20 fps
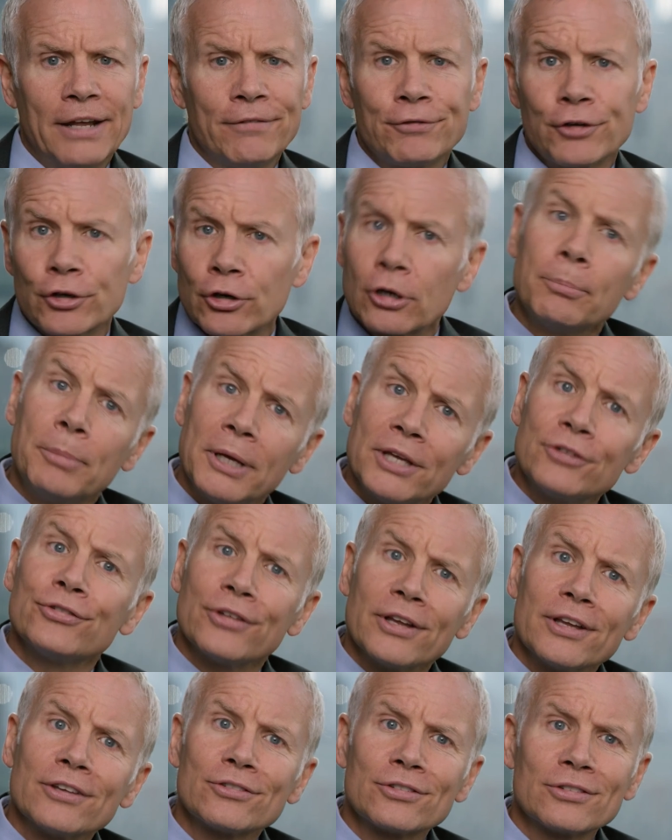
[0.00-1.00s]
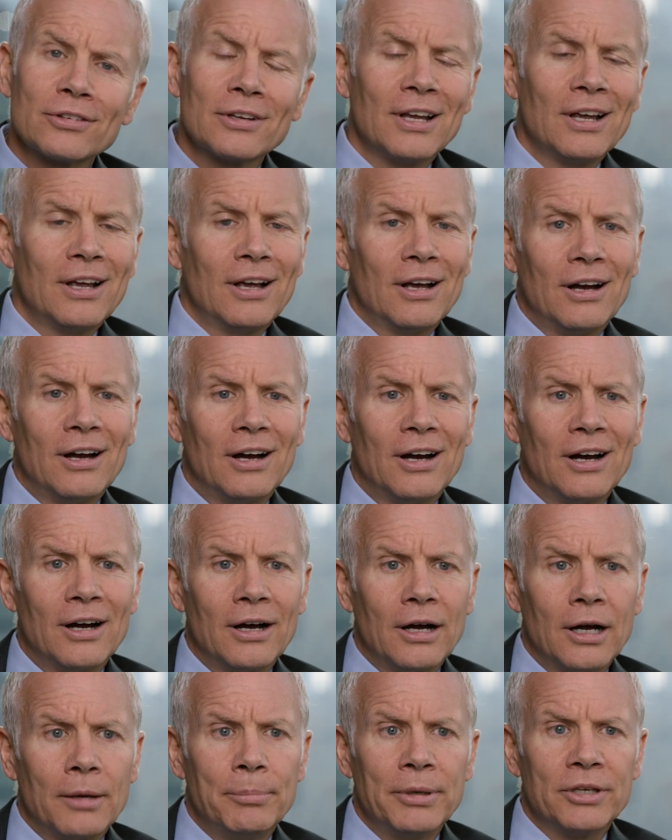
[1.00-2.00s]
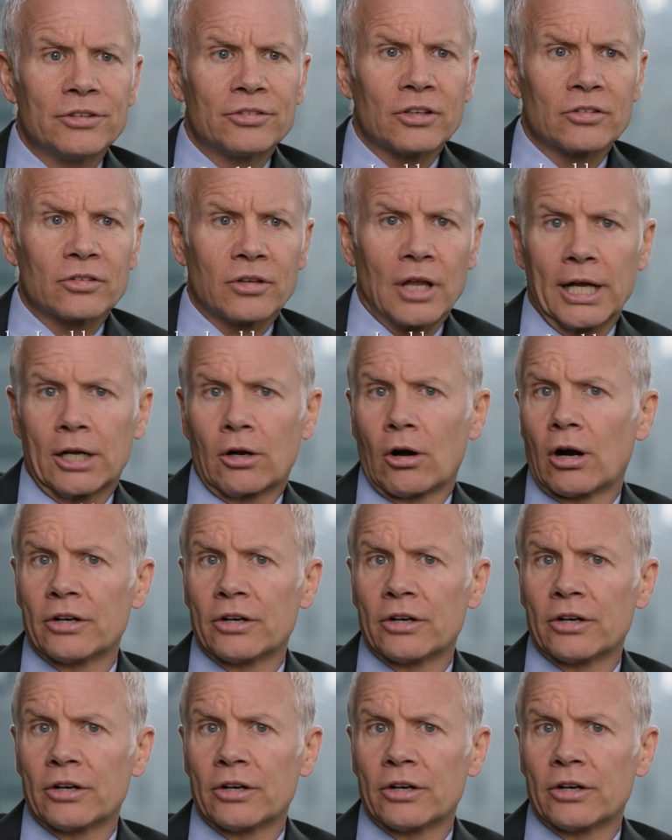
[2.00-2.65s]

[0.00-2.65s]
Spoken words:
If you're a business like